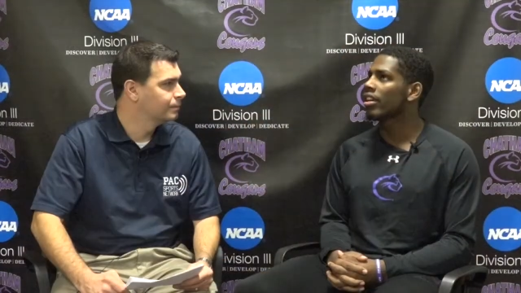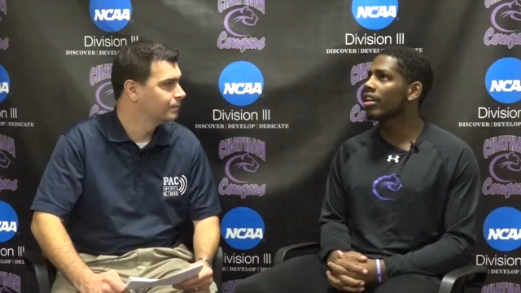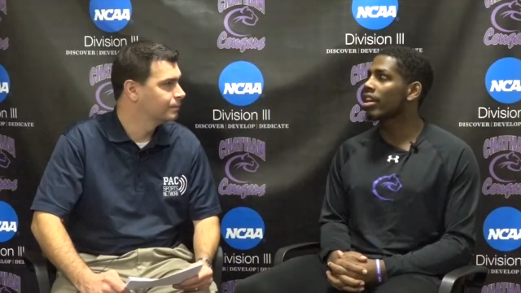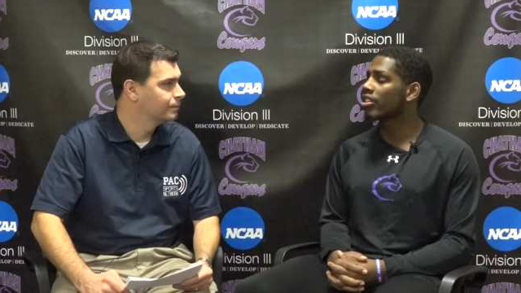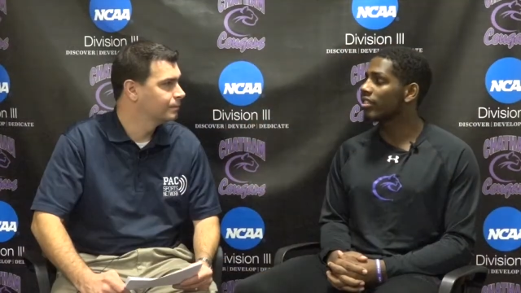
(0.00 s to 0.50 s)

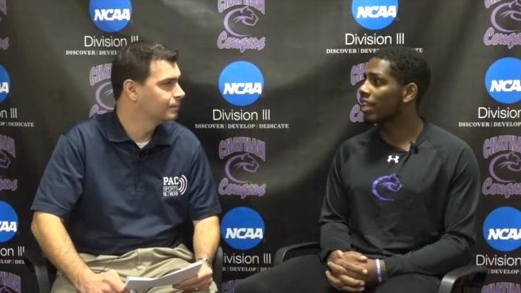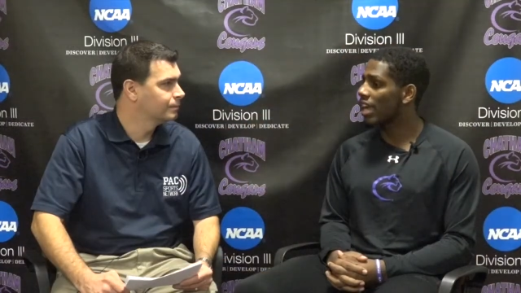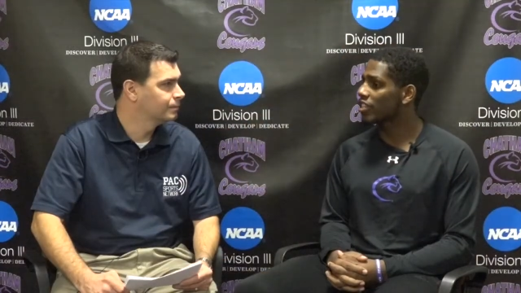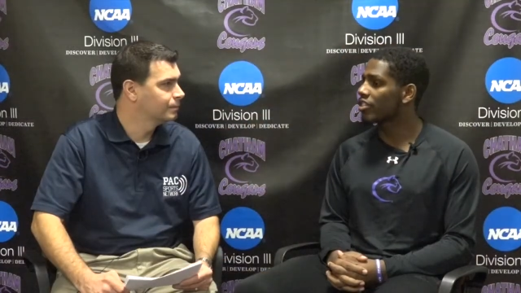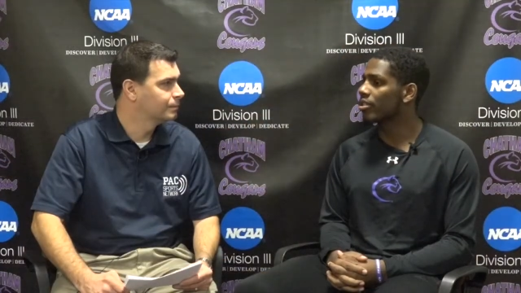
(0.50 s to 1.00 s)
Speaker 1: And our
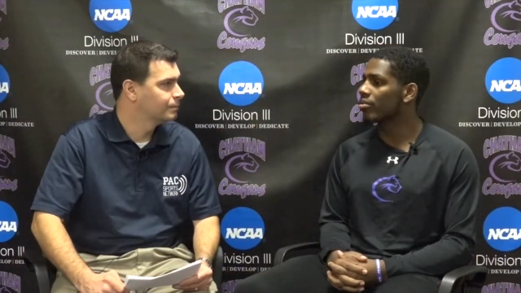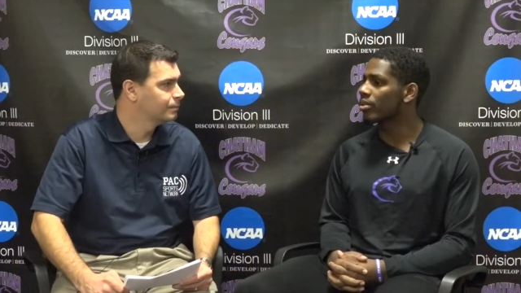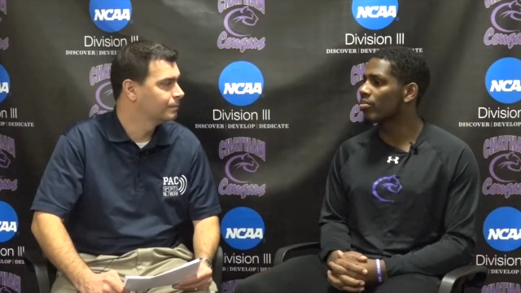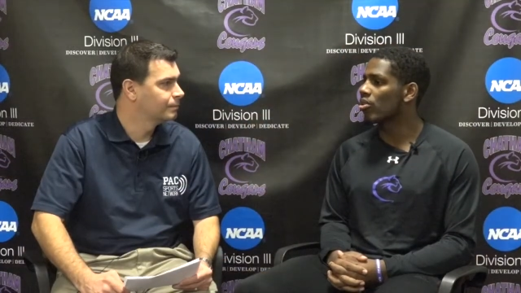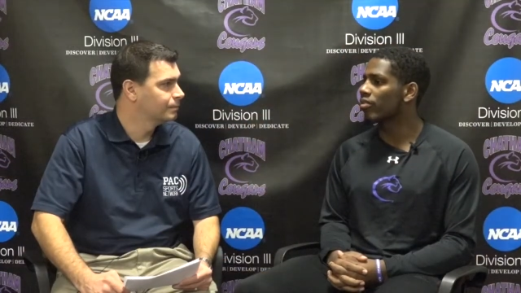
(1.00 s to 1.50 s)
last year
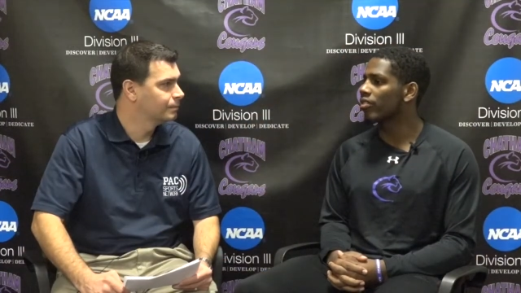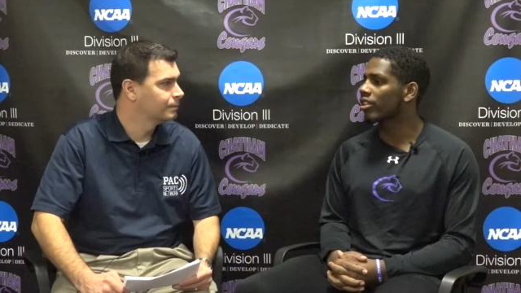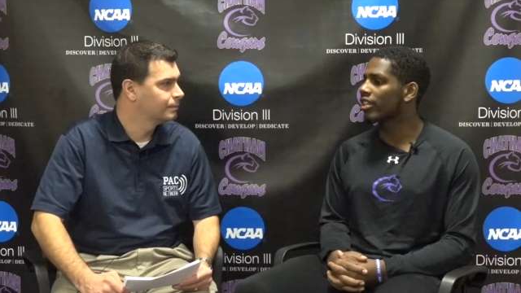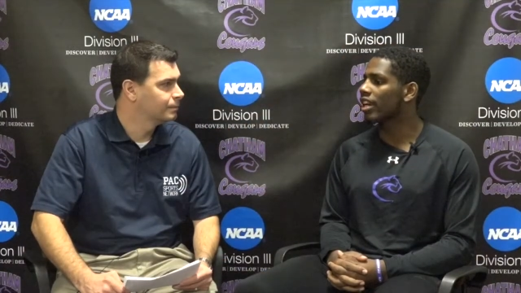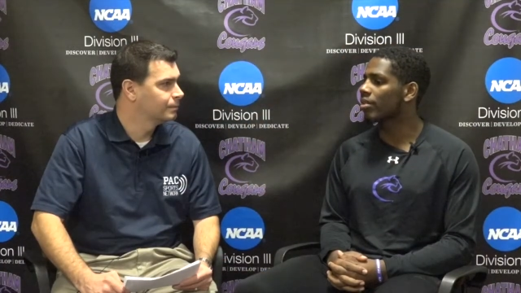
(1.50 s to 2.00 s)
was more of
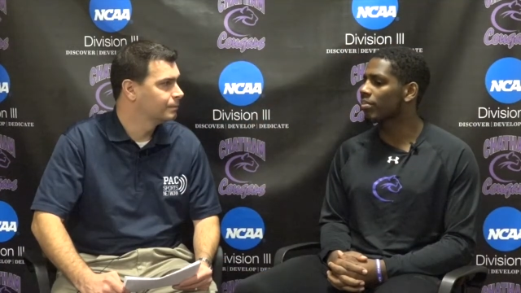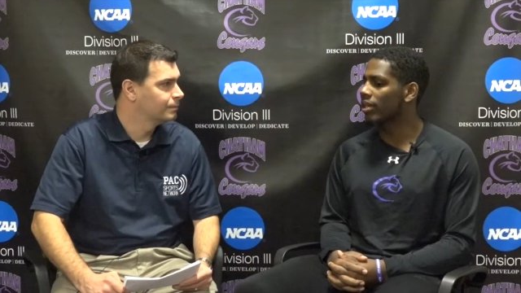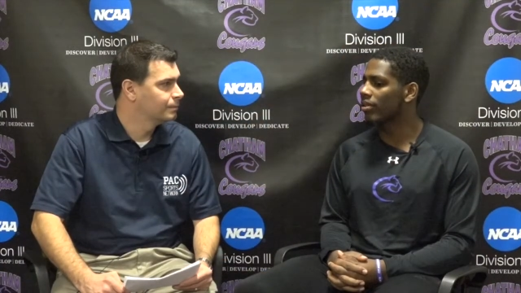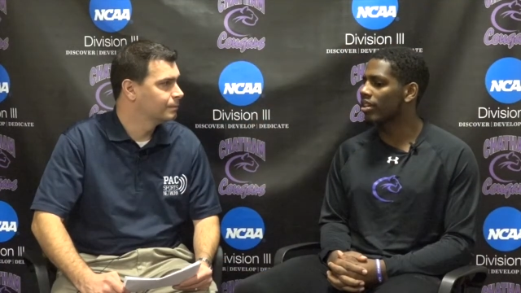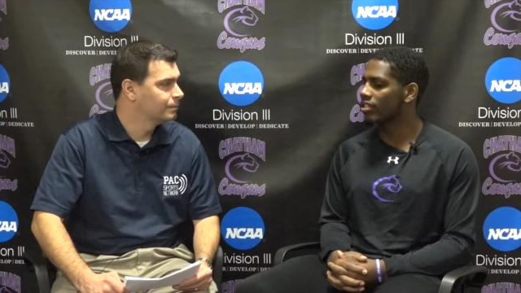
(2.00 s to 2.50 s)
learning how to
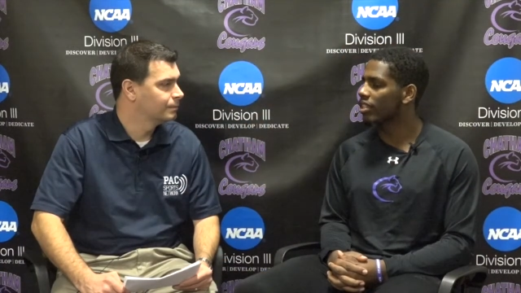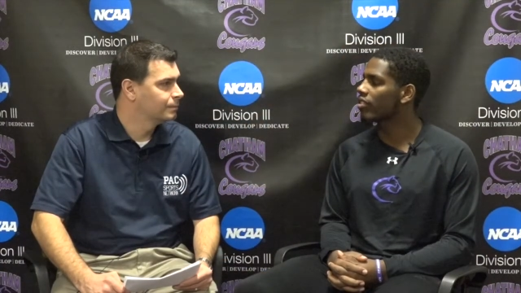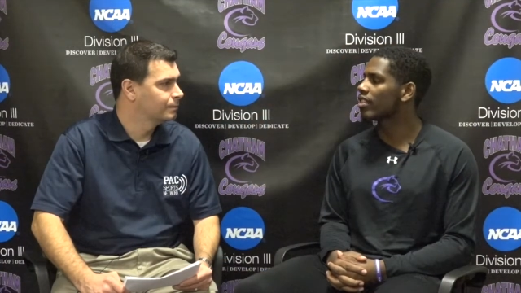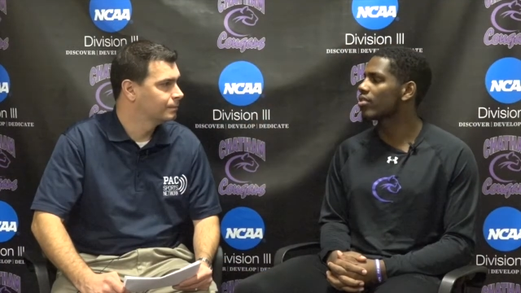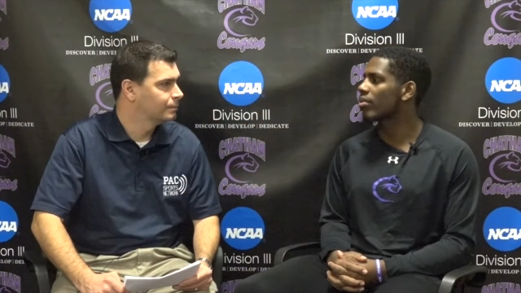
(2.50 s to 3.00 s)
play with
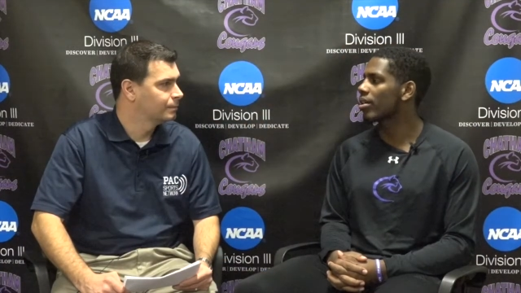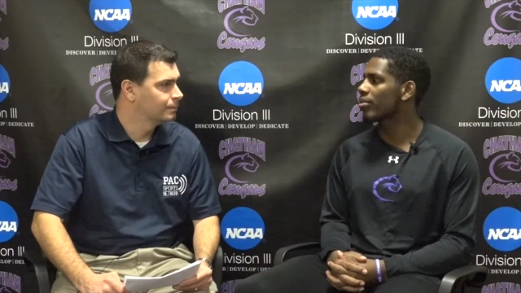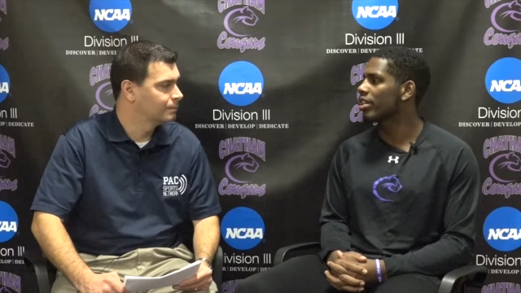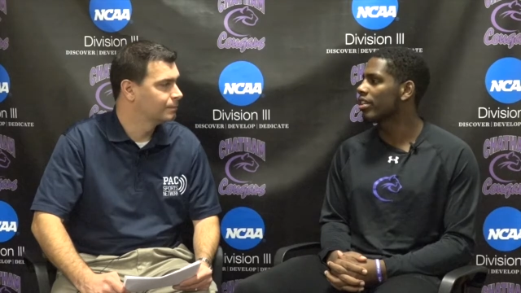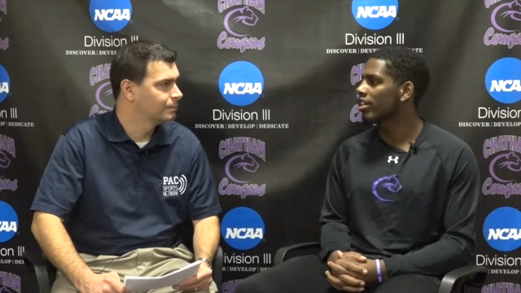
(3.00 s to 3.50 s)
ourselves. That's why
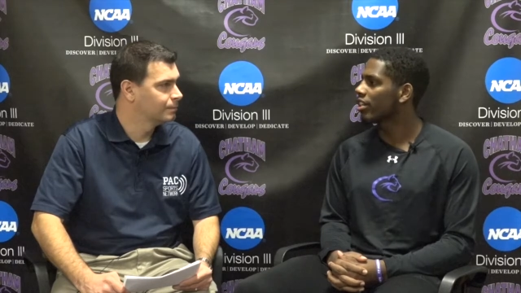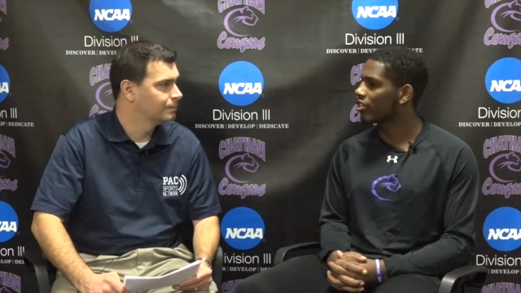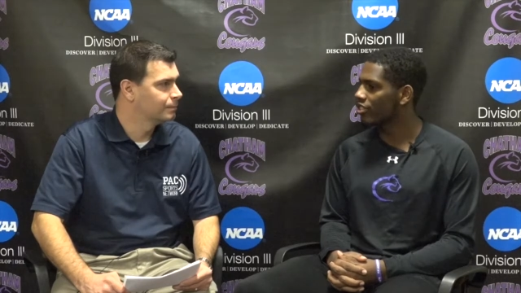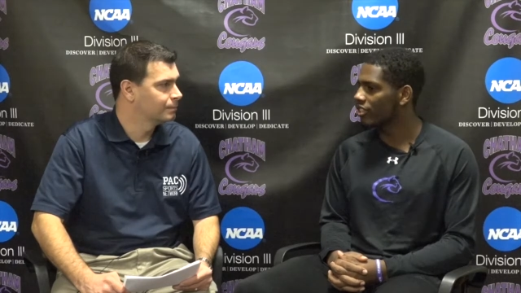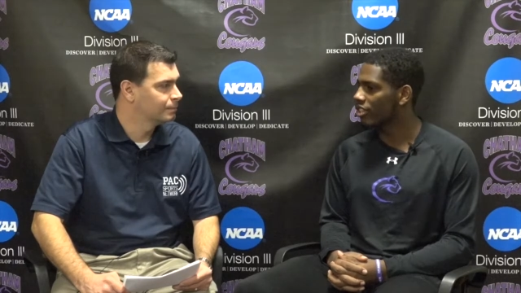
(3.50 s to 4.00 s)
we
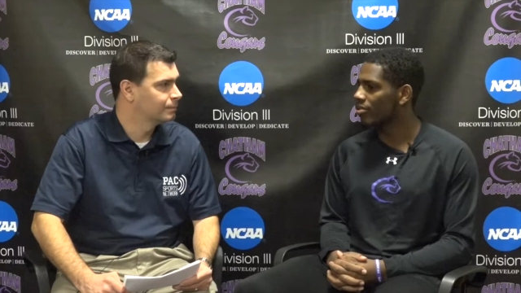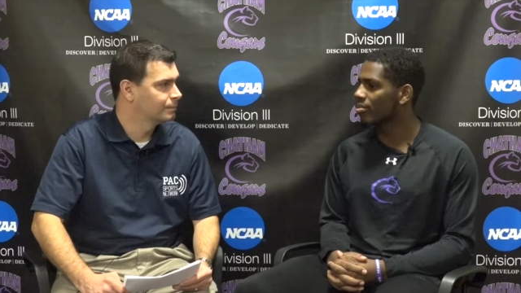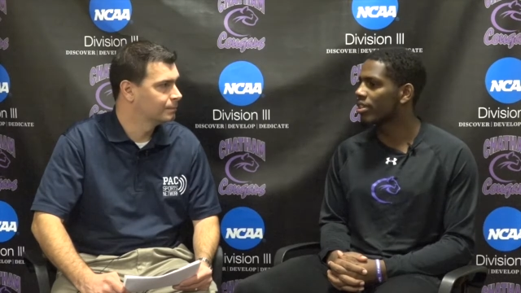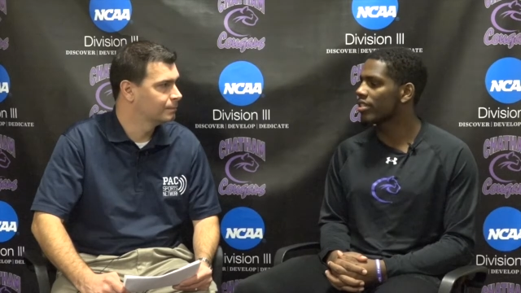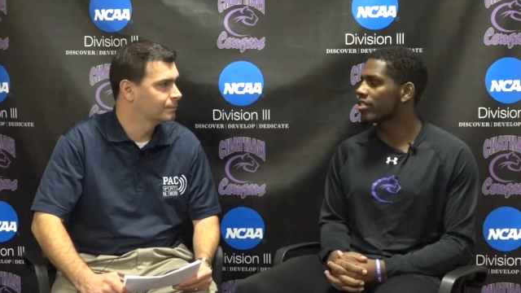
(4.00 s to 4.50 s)
increased our
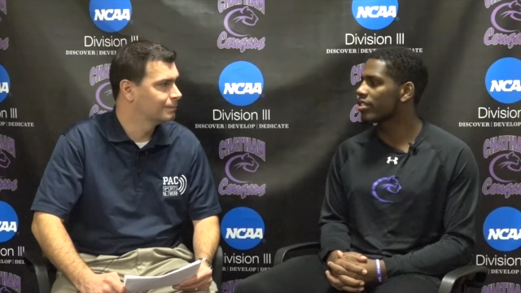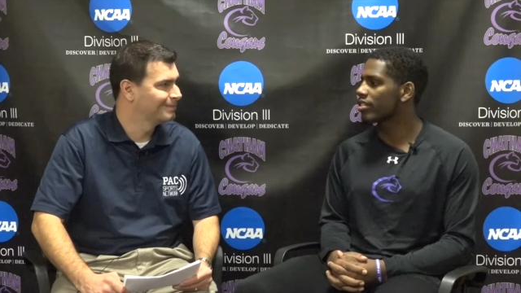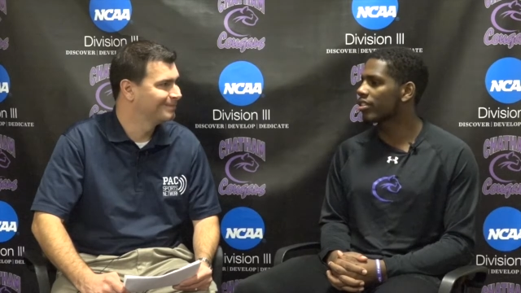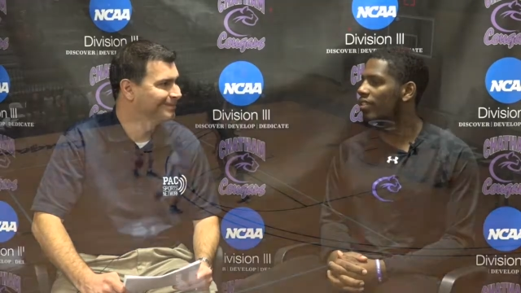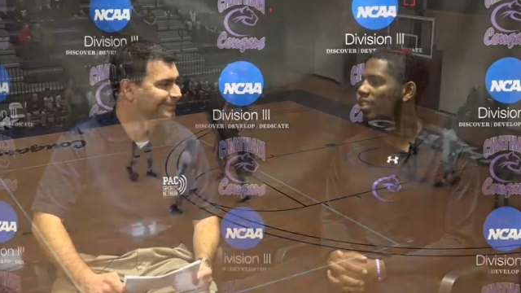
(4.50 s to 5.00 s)
wins and stuff